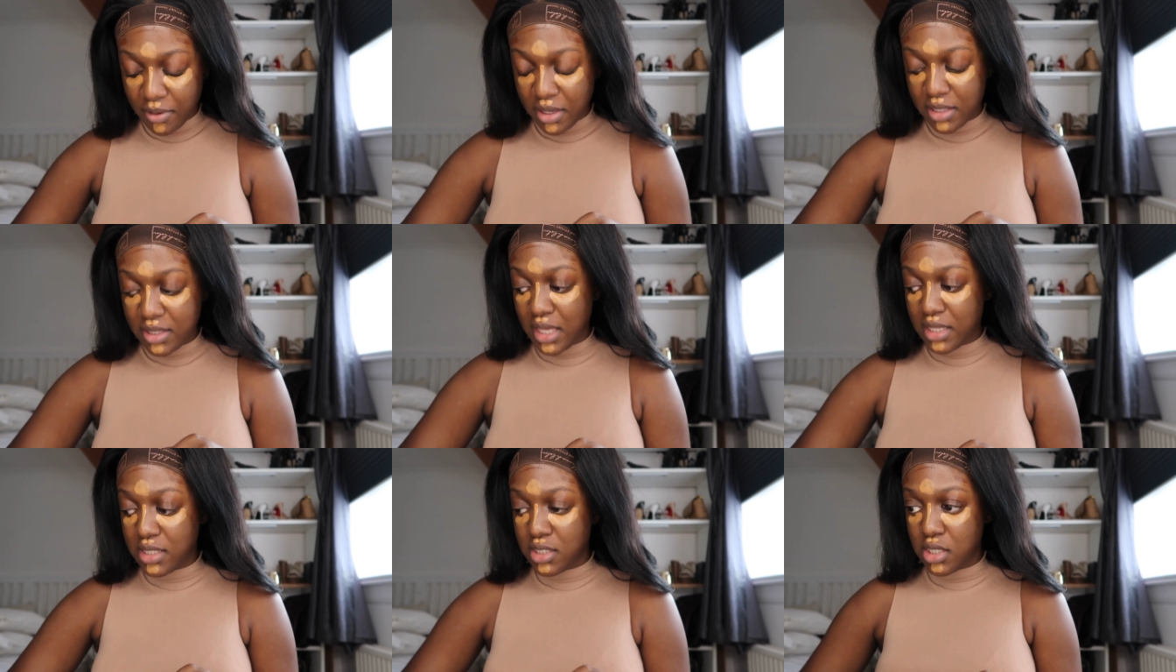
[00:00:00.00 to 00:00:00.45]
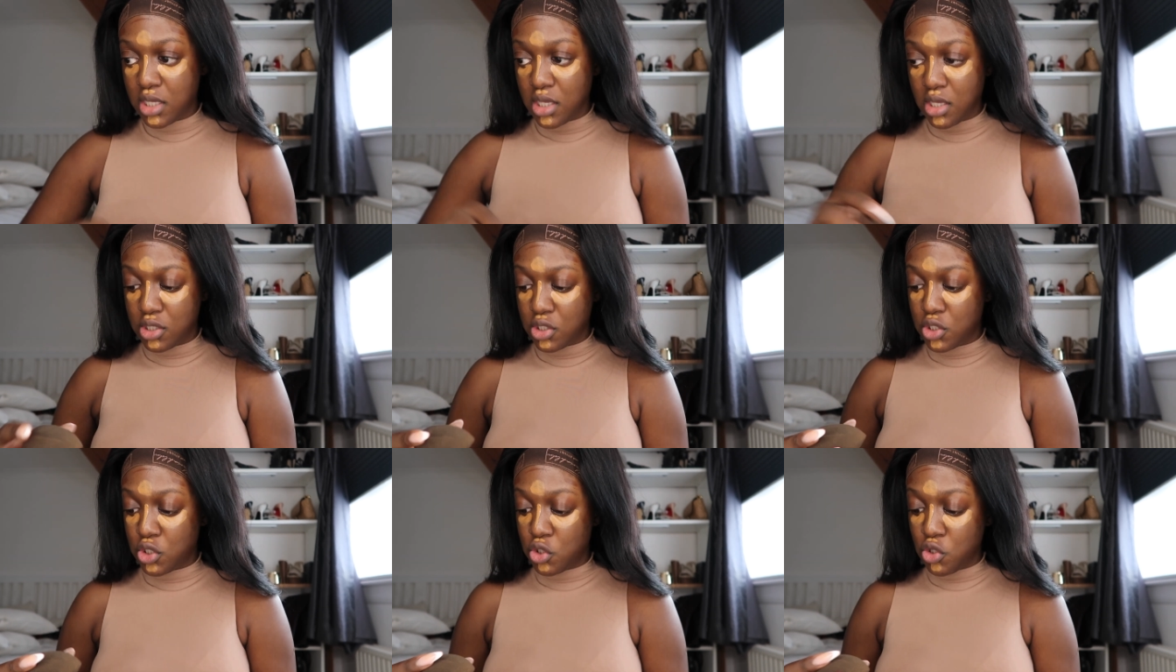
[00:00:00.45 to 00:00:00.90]
But
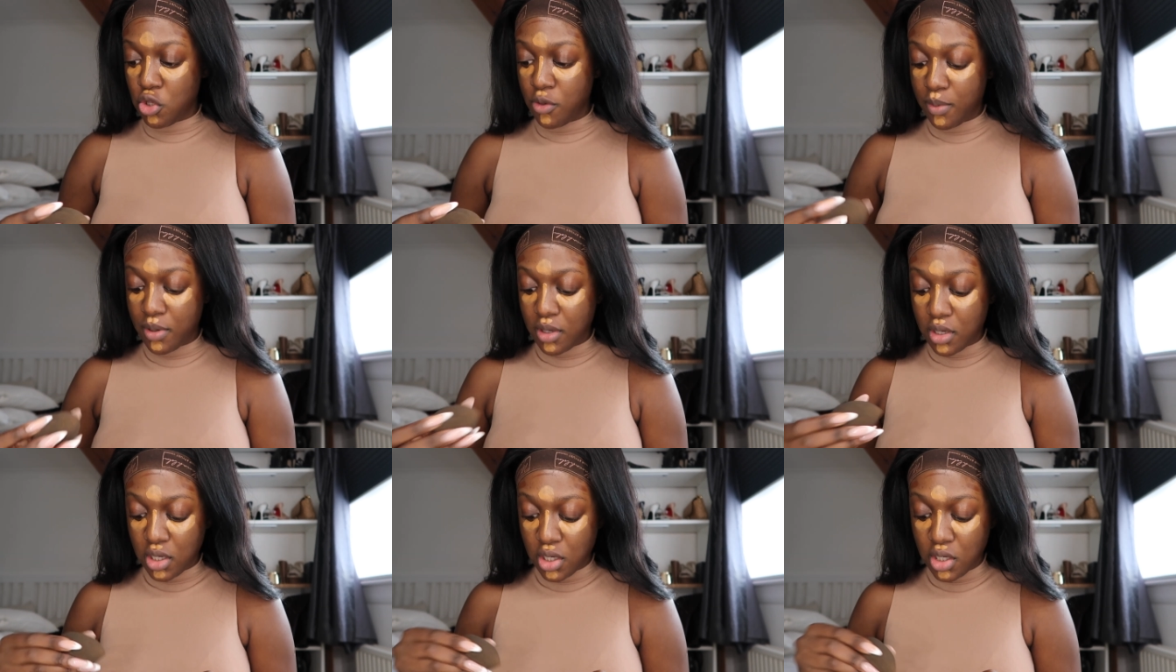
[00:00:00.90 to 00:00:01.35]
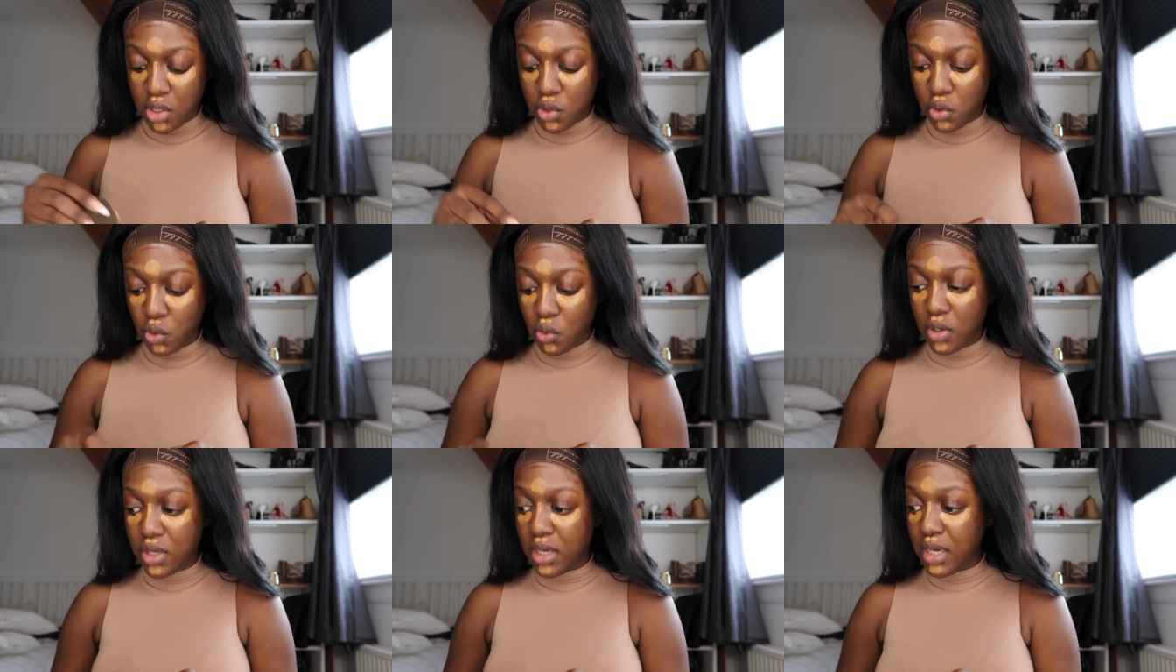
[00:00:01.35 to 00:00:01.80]
that's super
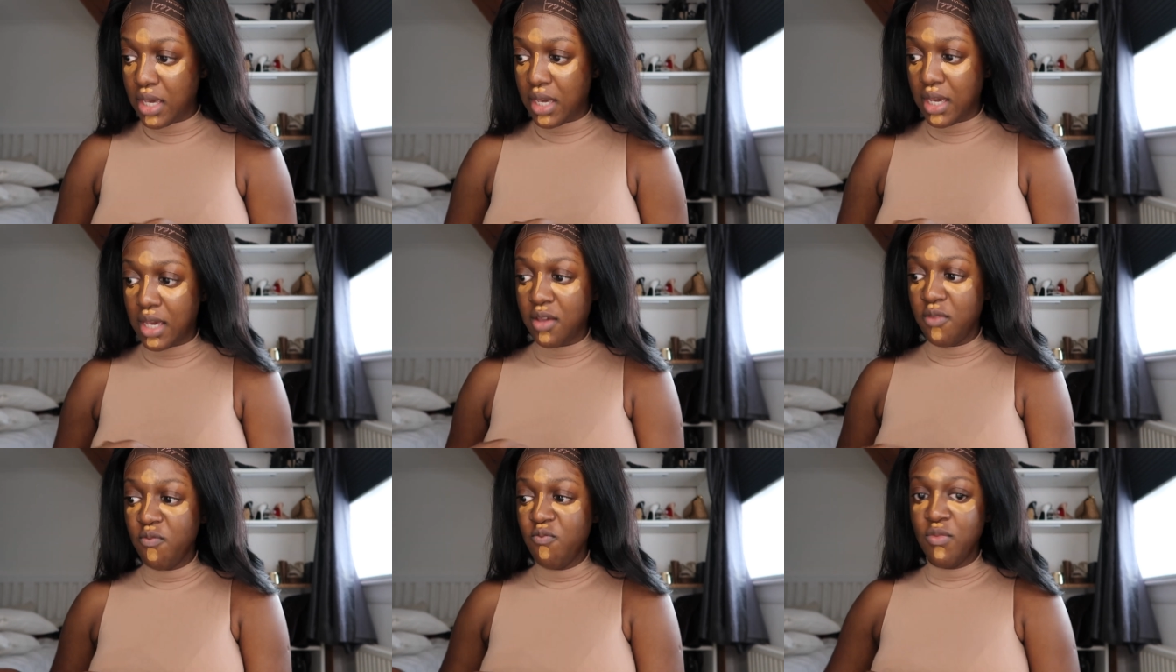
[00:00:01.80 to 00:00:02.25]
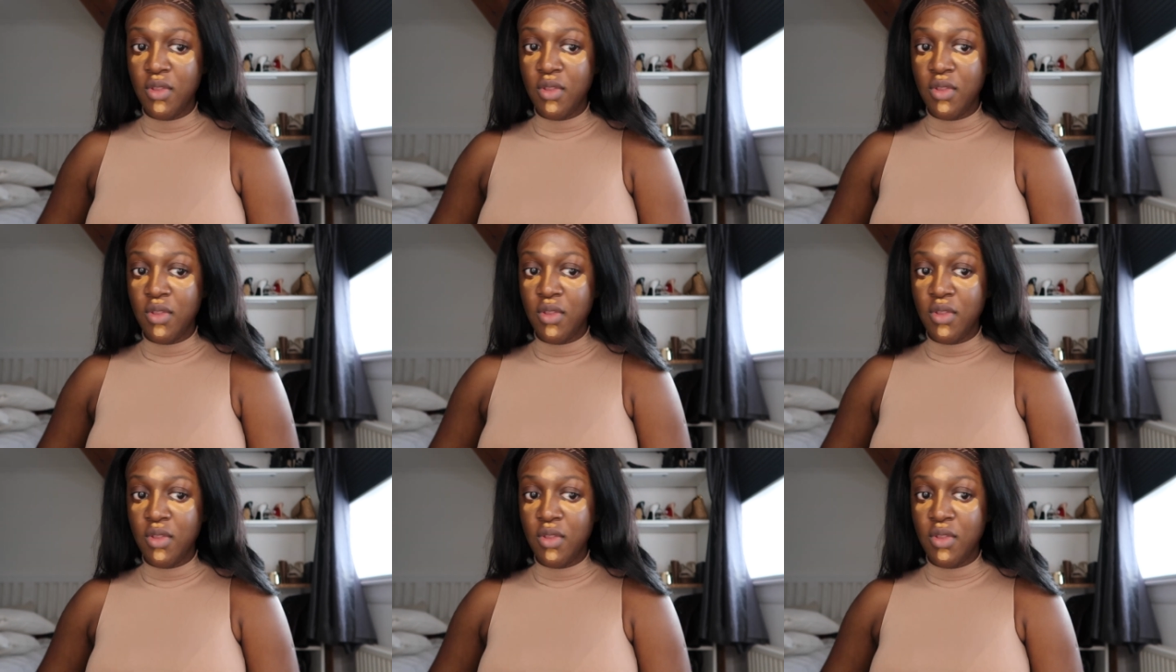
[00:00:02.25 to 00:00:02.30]
annoying.